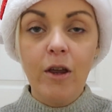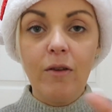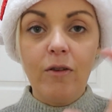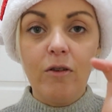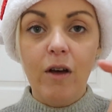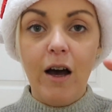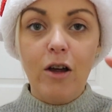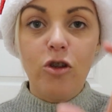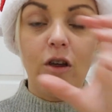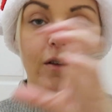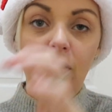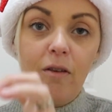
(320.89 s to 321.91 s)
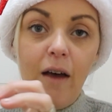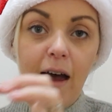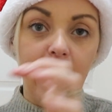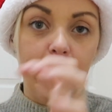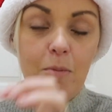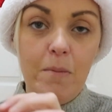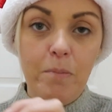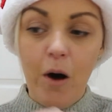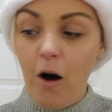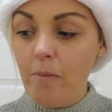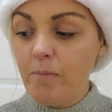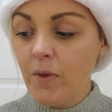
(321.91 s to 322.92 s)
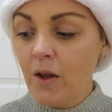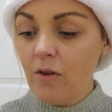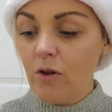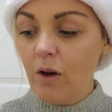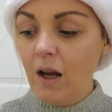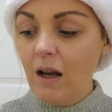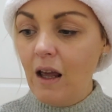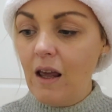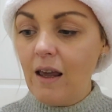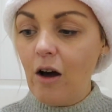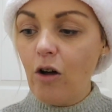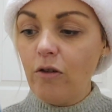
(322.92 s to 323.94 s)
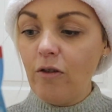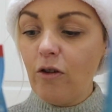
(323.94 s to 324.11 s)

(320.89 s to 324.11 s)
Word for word: slash slime bomb. So in here you get all the